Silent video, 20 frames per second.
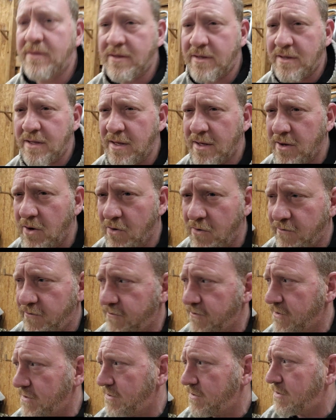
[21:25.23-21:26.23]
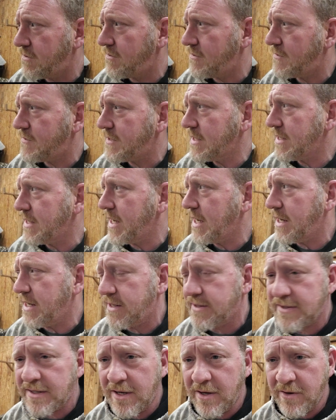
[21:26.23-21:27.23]
The goal for today
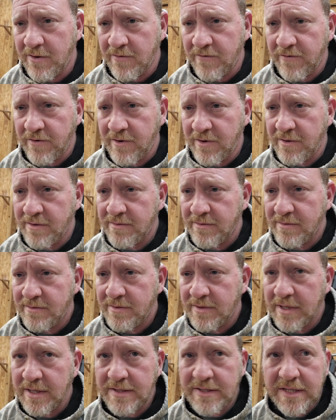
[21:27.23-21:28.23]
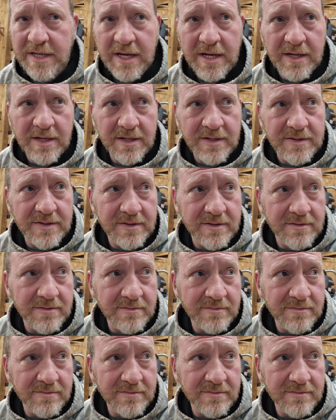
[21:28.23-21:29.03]
is over. It's taken us